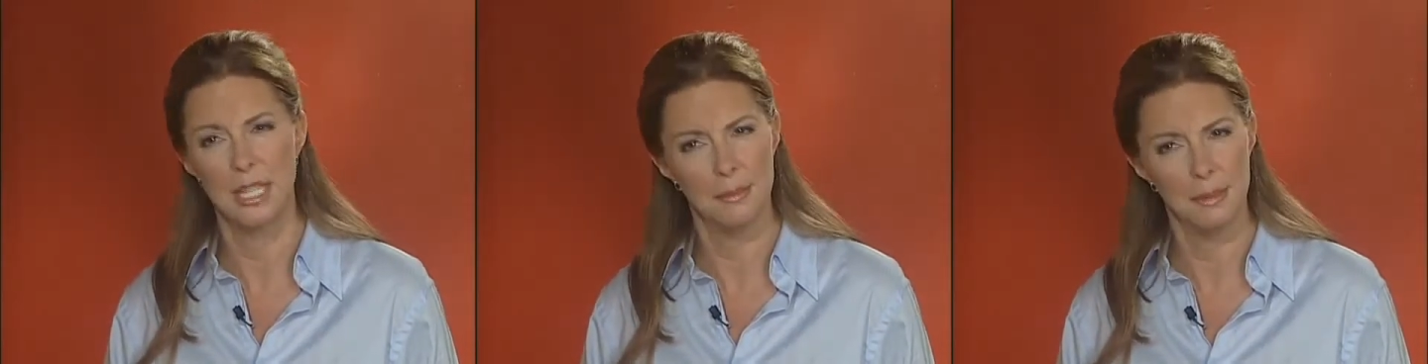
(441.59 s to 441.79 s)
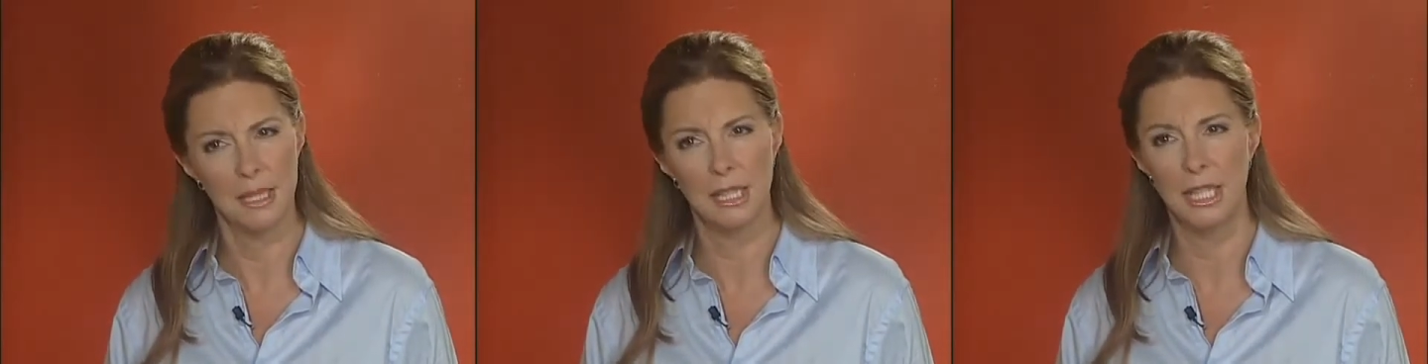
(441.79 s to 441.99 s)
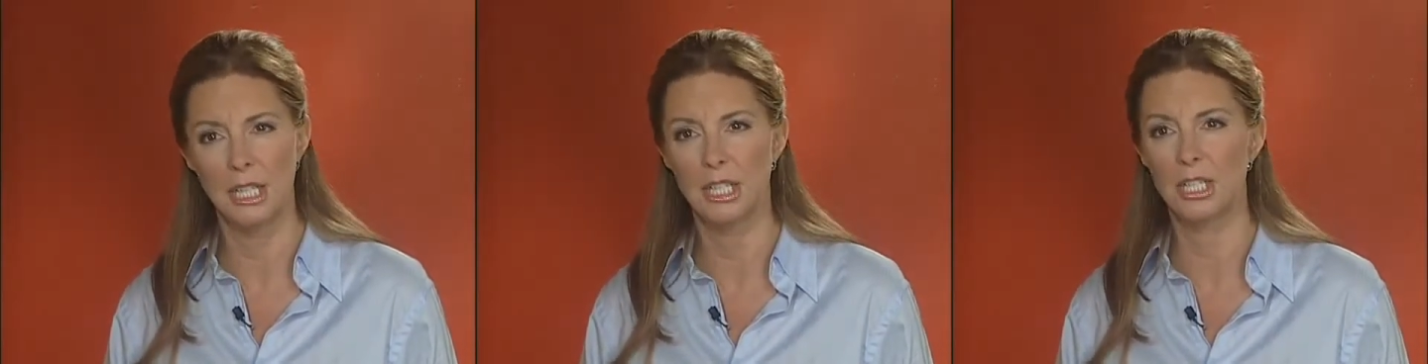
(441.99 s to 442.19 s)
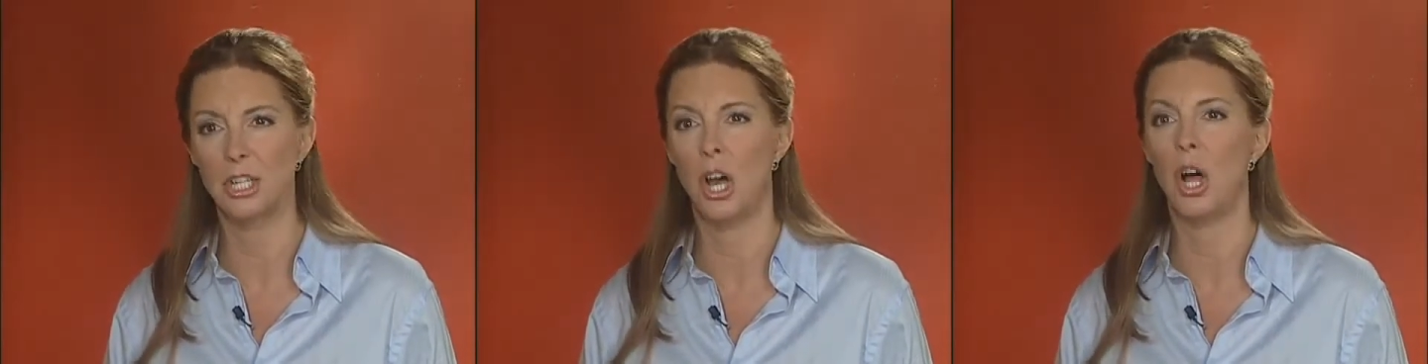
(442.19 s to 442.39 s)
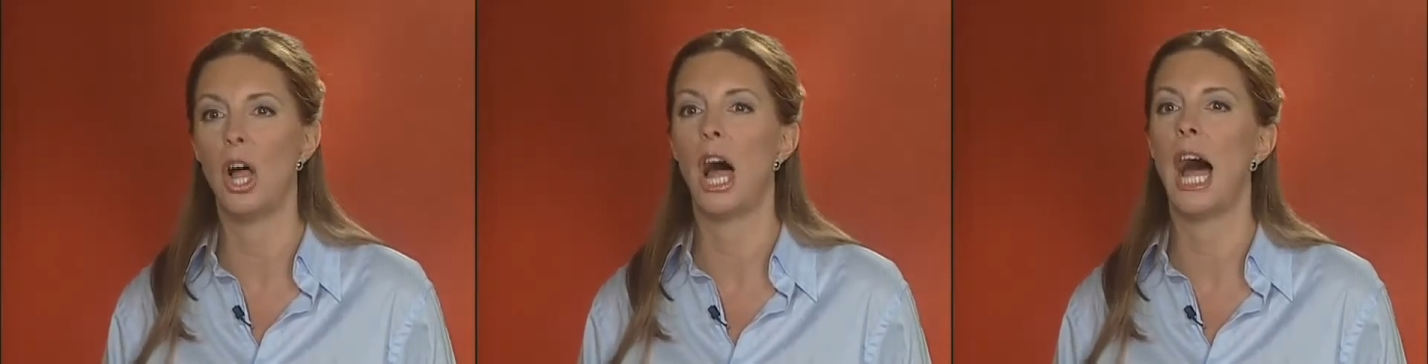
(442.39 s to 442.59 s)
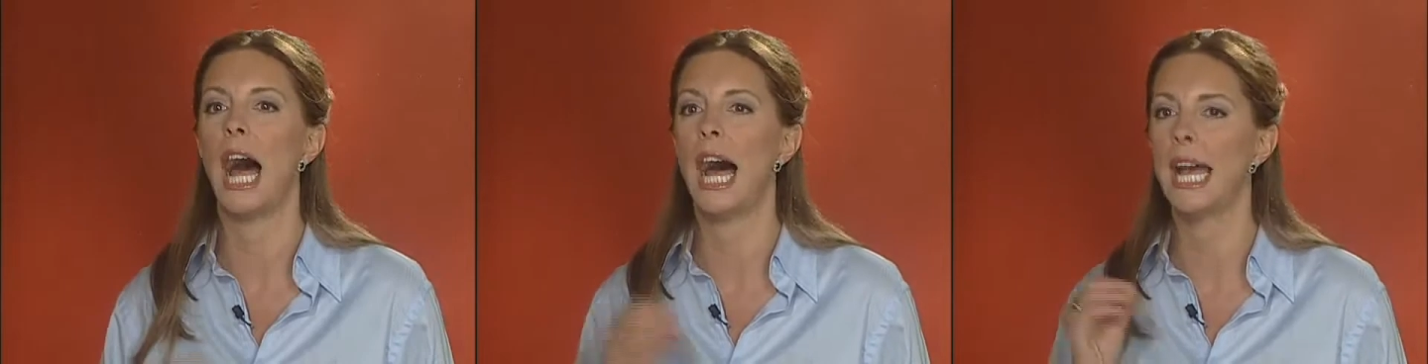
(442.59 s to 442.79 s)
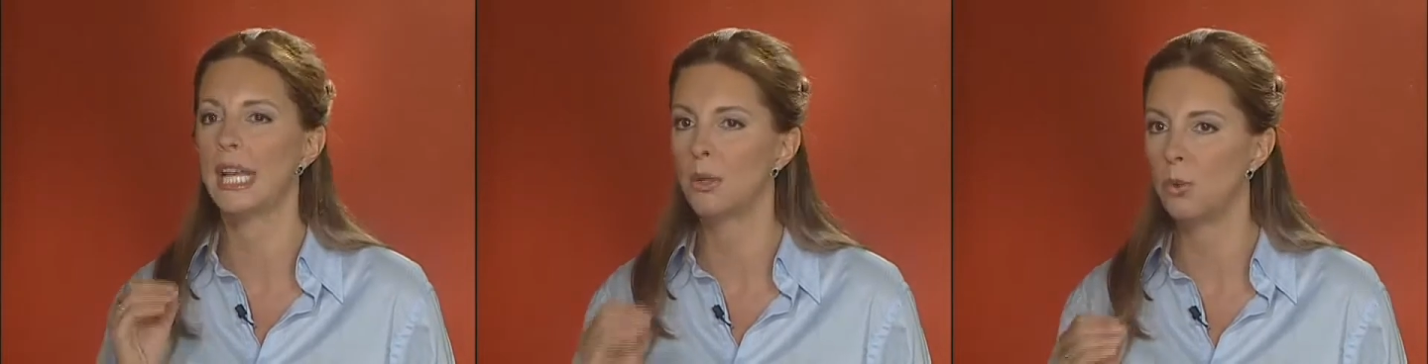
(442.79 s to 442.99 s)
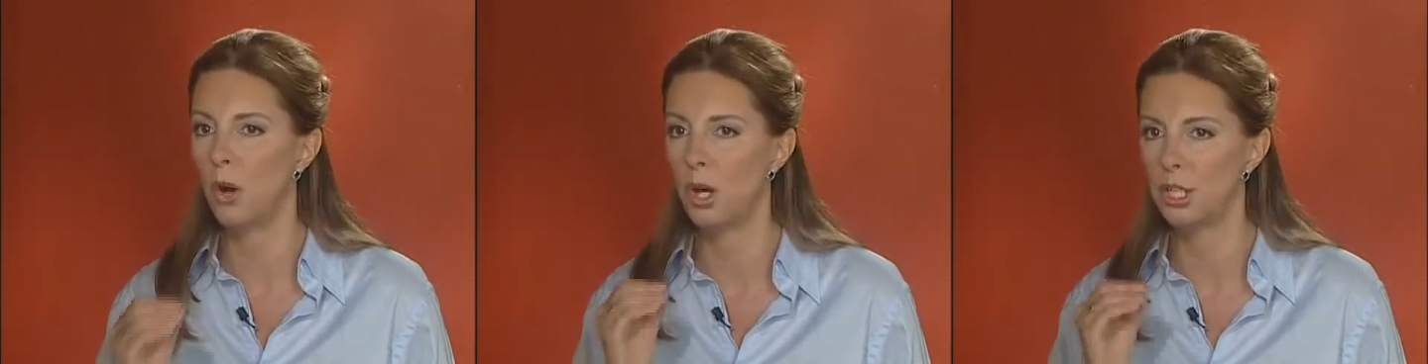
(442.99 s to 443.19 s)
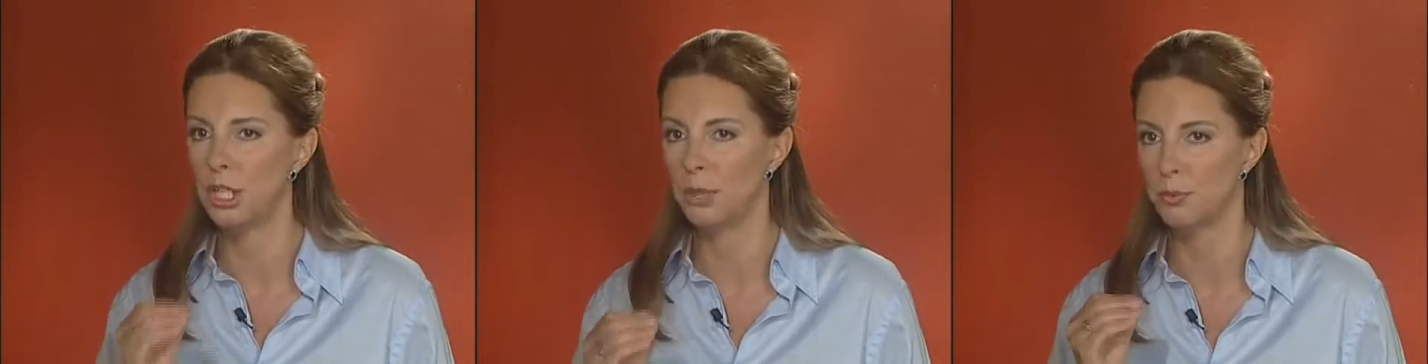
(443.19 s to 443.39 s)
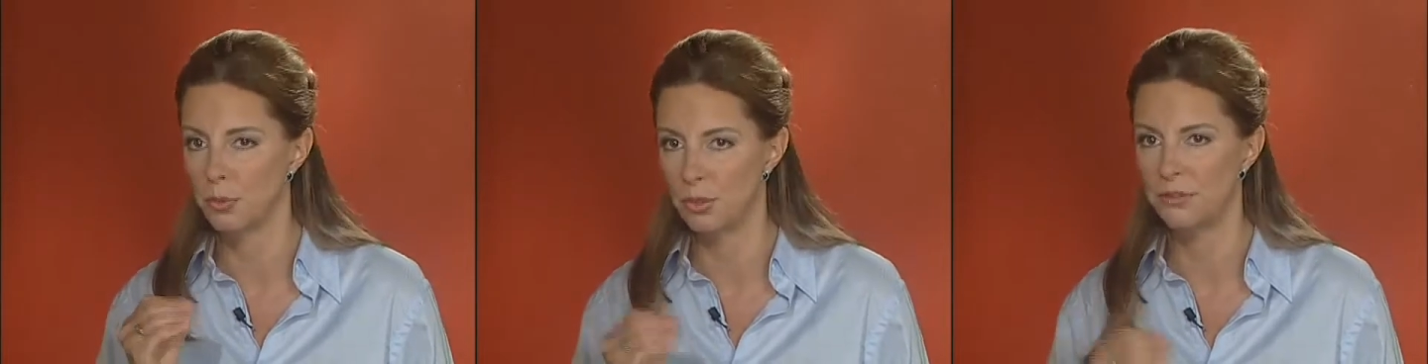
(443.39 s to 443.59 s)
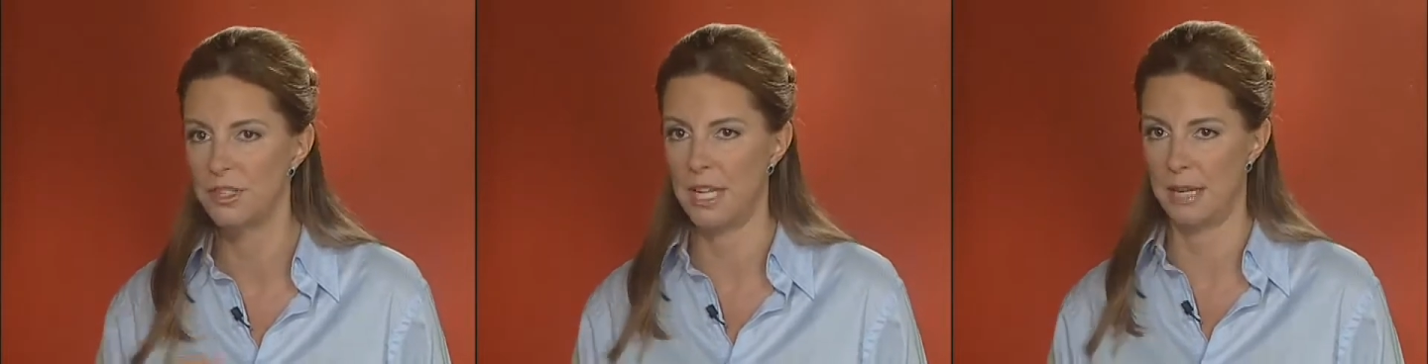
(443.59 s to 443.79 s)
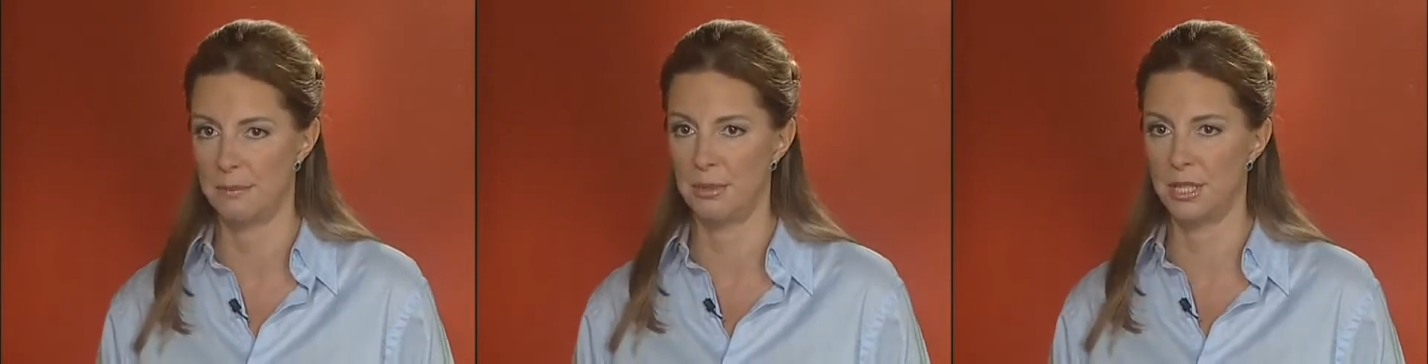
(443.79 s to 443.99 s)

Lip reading: typically install high-quality roof deck